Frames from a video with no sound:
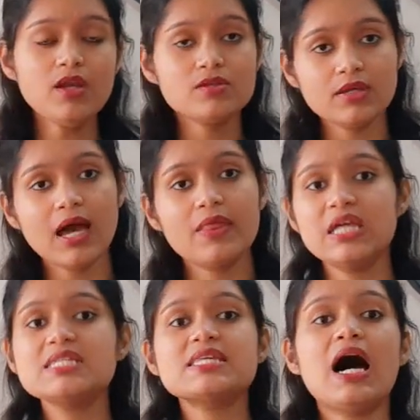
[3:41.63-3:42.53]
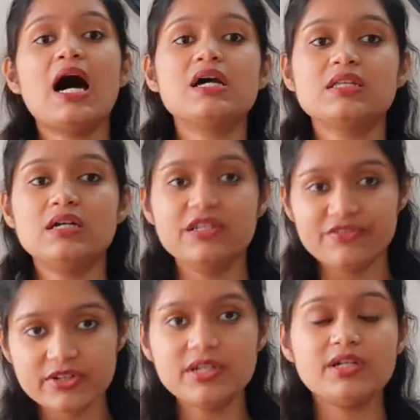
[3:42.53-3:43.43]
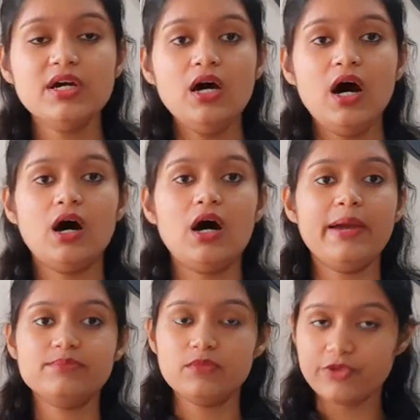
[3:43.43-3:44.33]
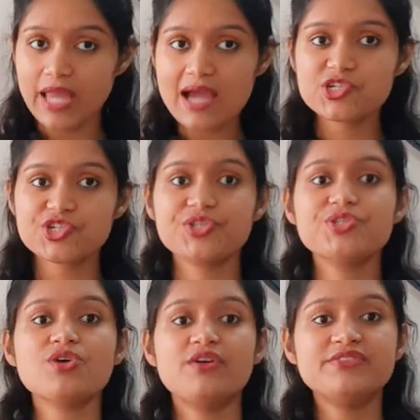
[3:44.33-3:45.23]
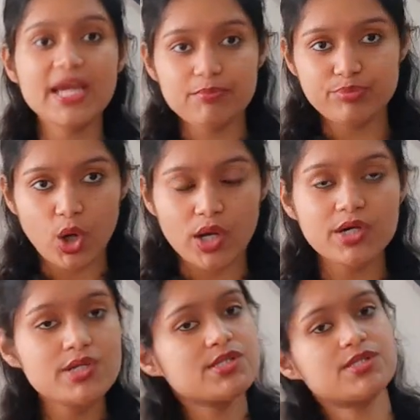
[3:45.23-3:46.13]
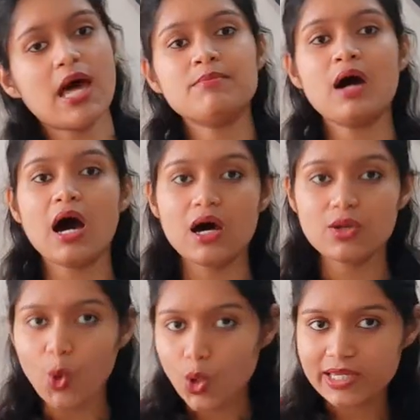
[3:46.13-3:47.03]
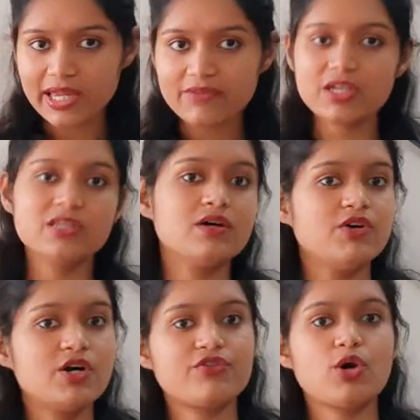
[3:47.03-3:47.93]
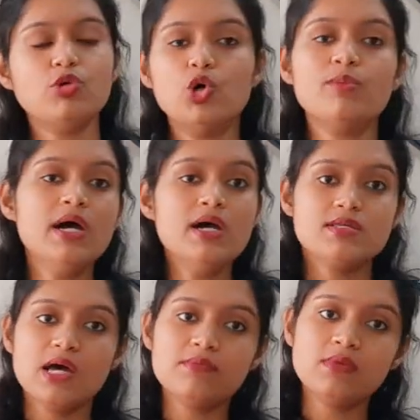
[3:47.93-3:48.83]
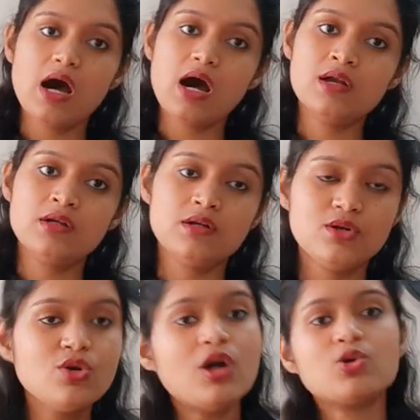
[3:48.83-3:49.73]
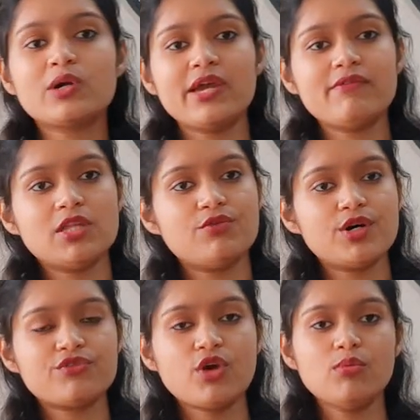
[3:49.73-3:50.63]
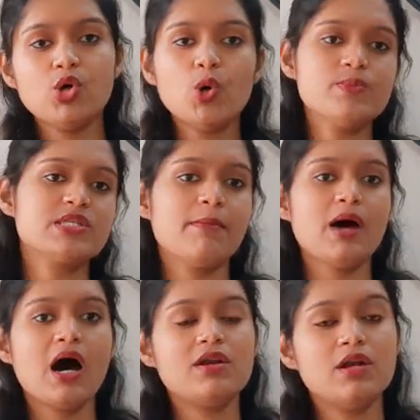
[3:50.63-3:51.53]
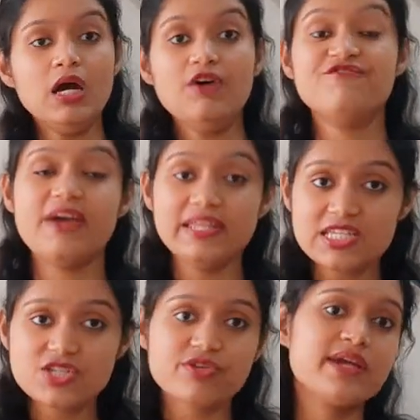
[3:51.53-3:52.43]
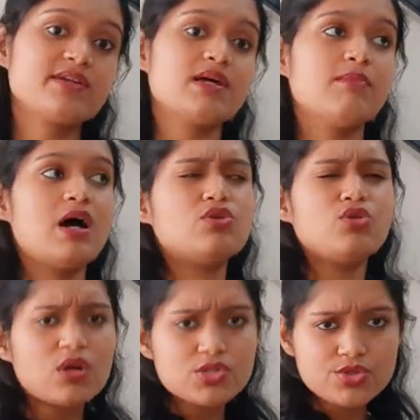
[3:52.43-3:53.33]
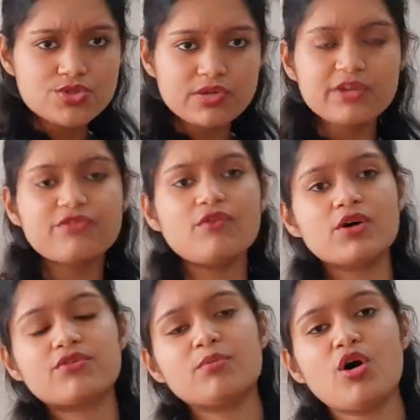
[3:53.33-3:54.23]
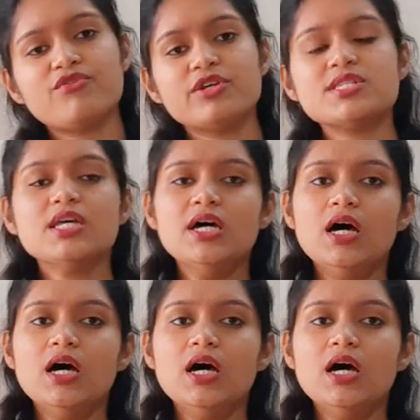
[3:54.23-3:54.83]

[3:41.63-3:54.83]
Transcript: So yeah, these are the different reactions of the employers. Some are okay with the work from home, some are not okay with the work from home, some are very strict, some are not so strict for work from office.